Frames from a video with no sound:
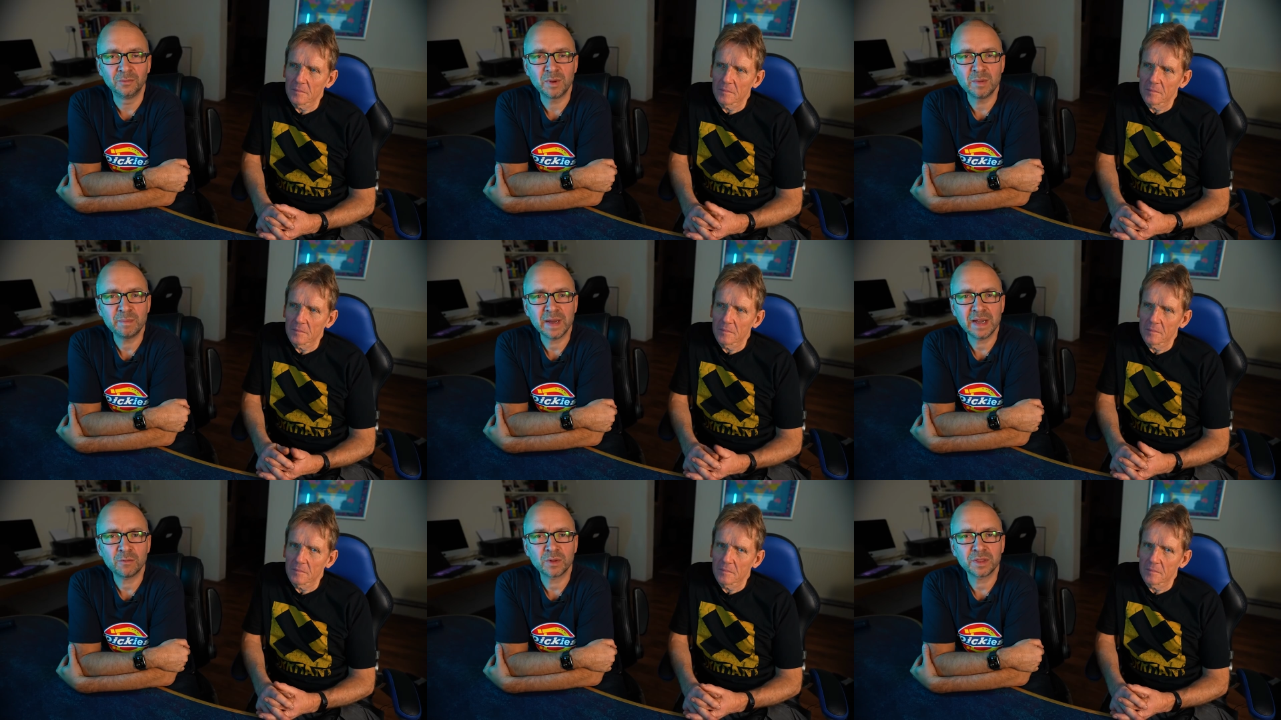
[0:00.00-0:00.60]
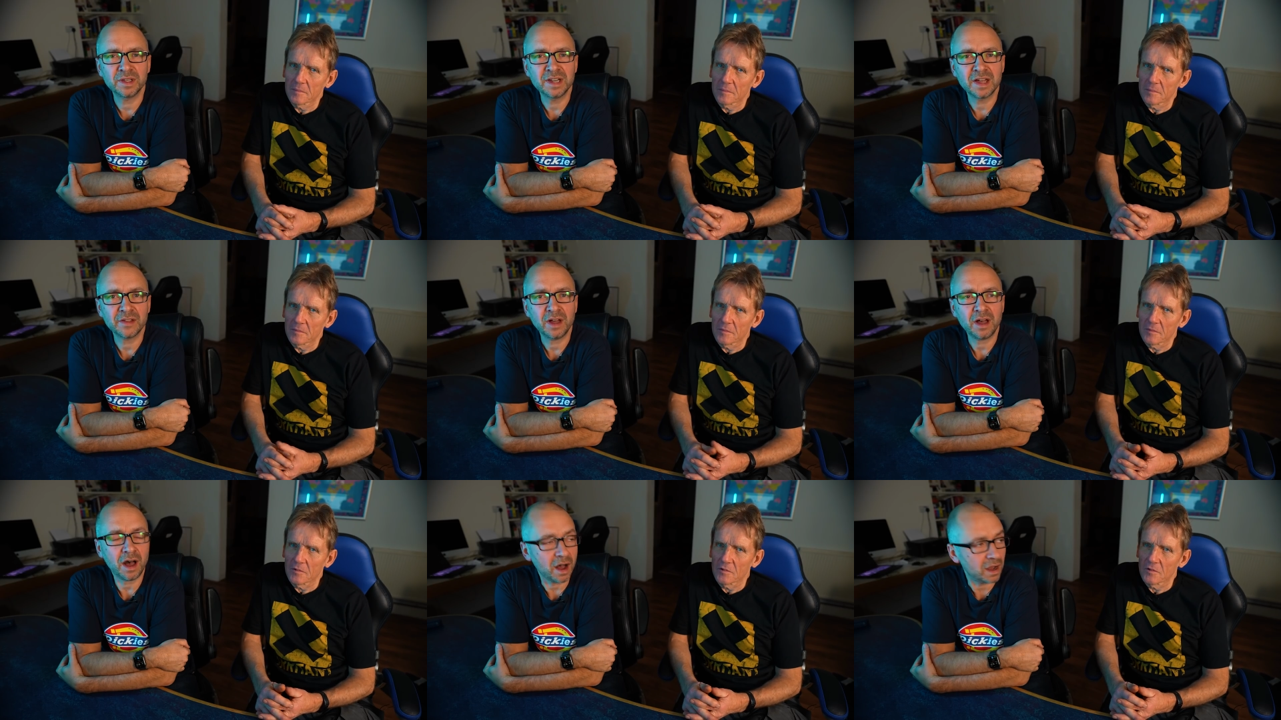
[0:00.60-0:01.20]
Speaker 1: We're back with
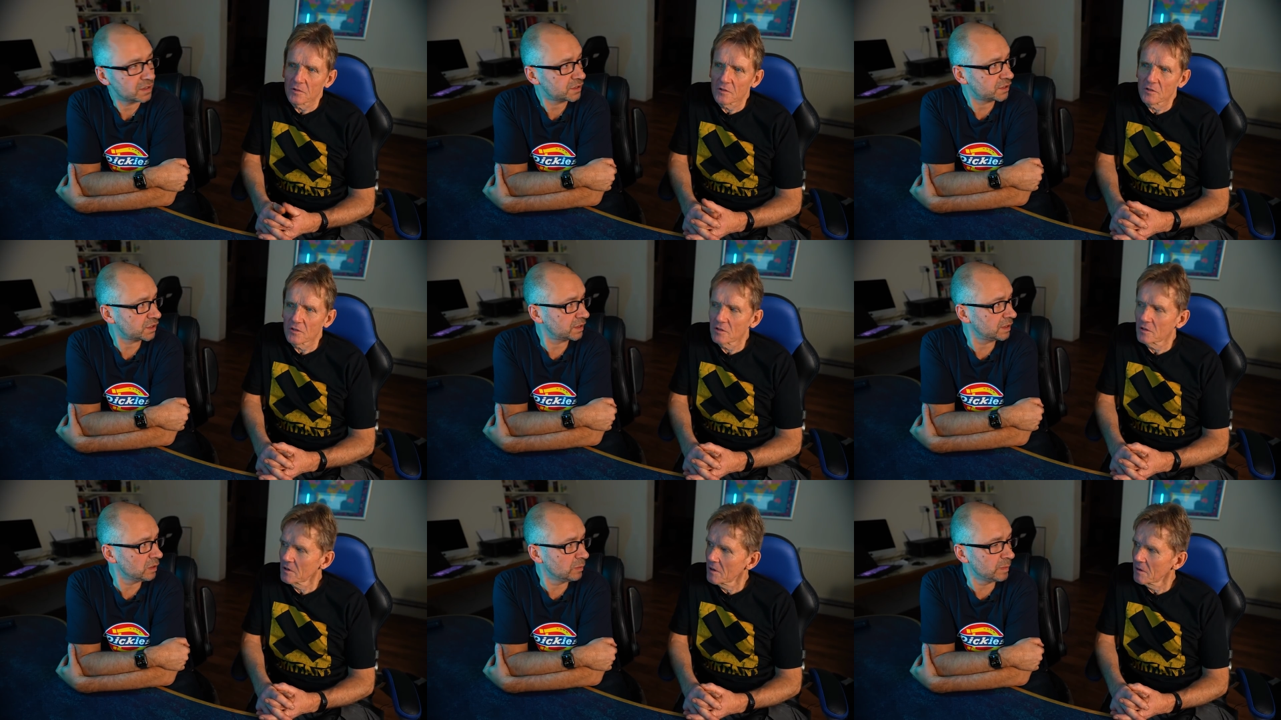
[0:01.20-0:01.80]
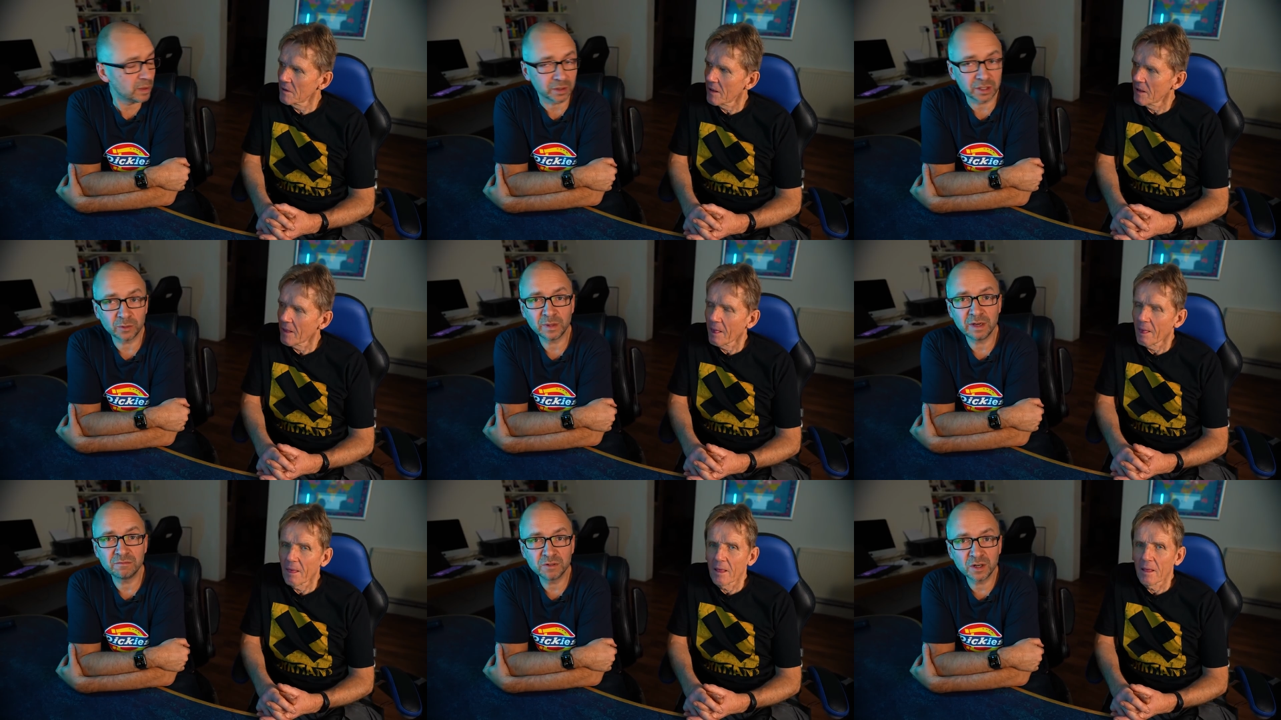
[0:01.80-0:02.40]
another Ask Skill
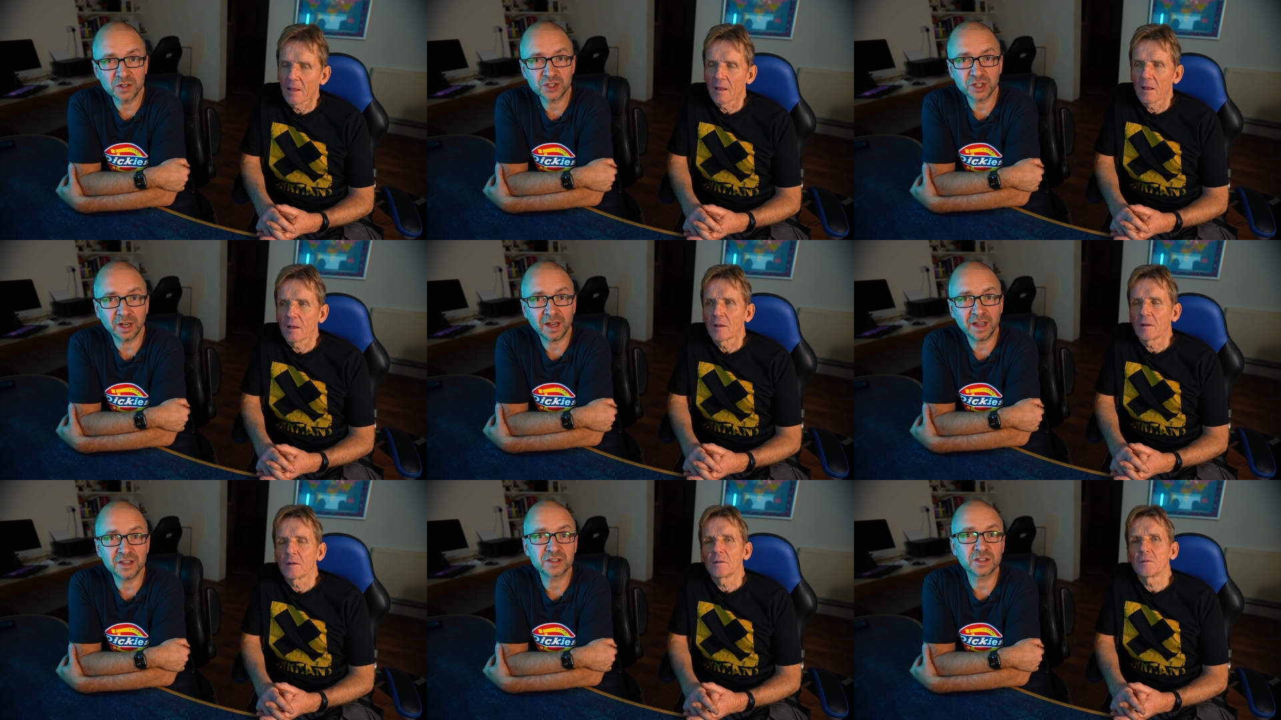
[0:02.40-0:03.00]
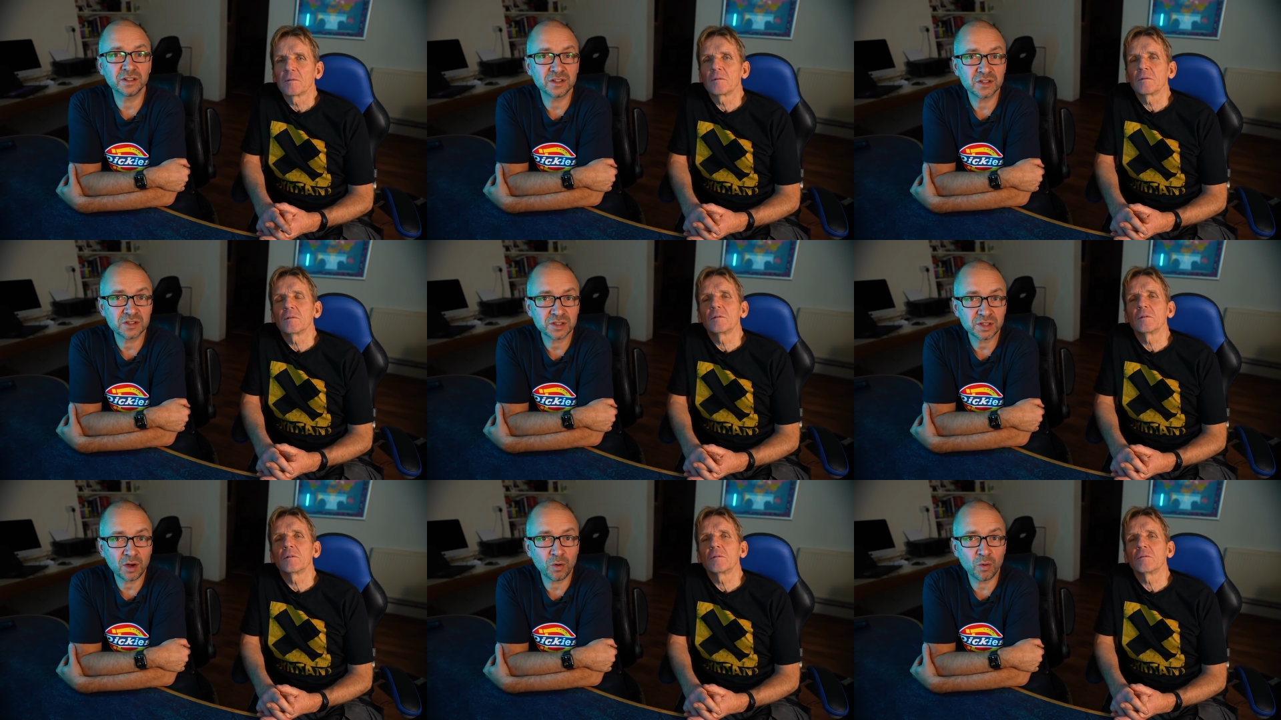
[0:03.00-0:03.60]
Builder where Roger is going to
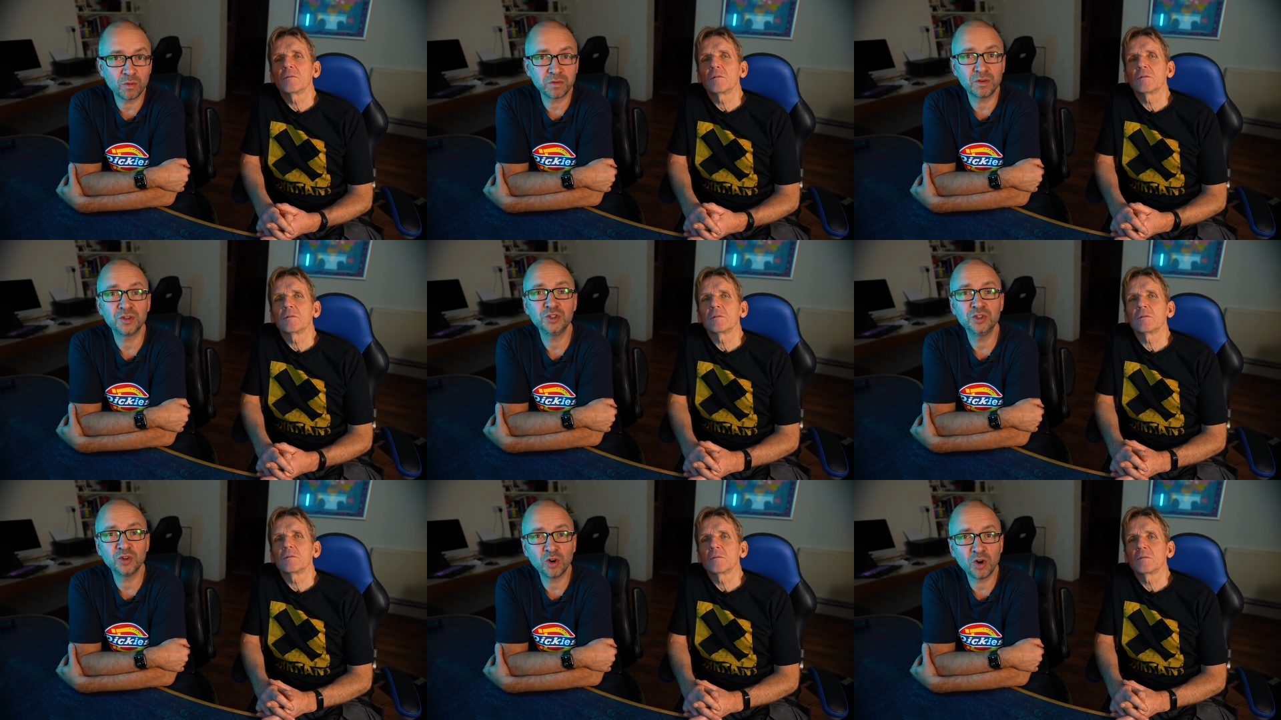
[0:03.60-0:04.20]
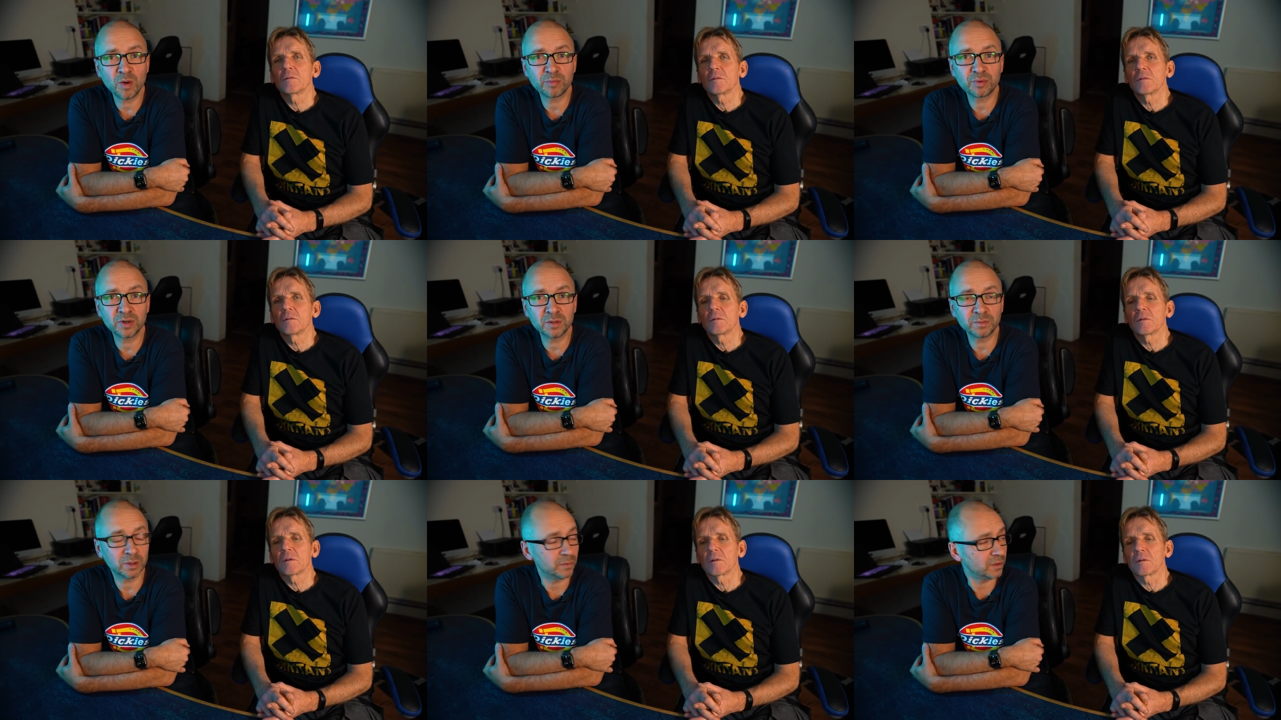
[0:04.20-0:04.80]
solve your
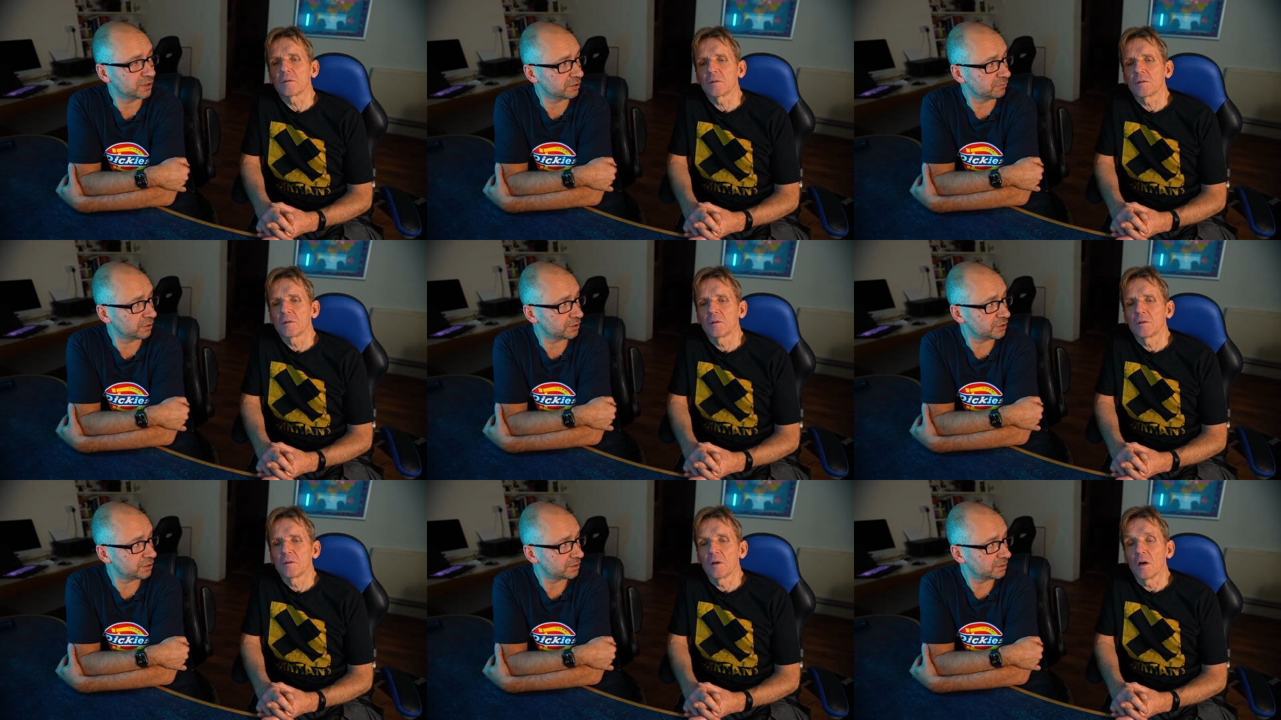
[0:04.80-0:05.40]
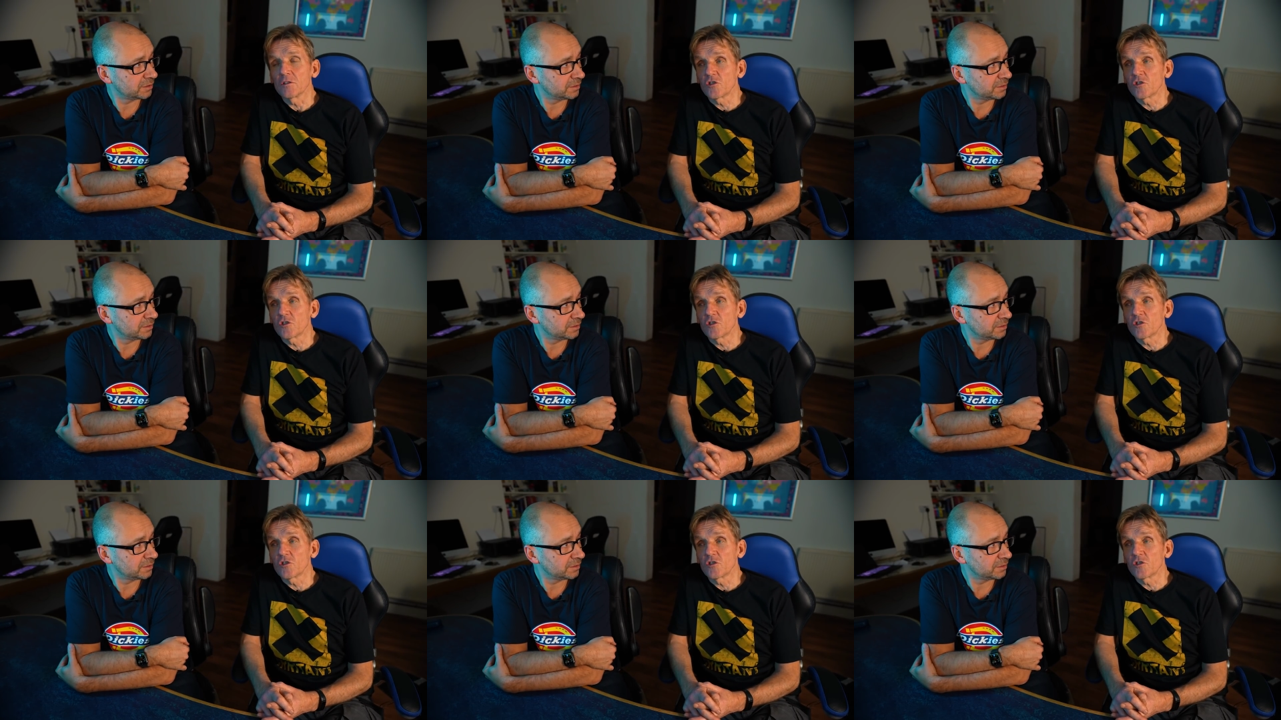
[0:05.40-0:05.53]
problem, aren't you, Rog?